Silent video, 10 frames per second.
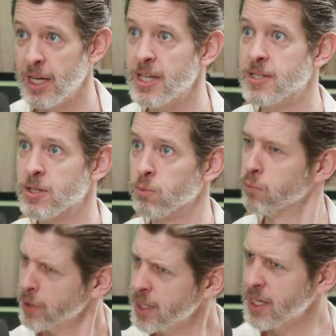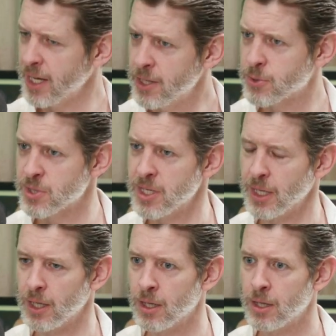is this really
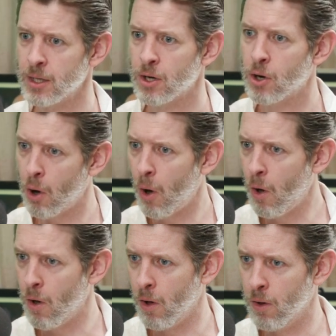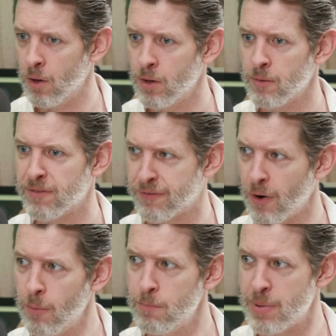interesting call
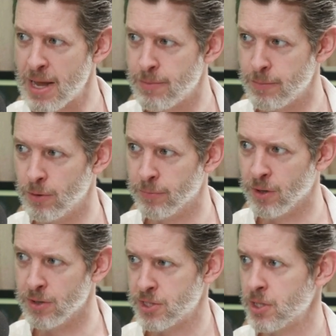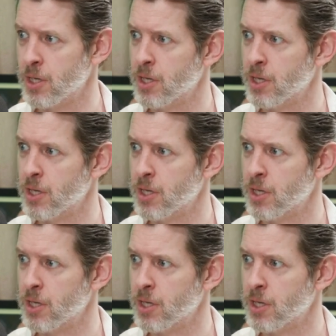from baby boomers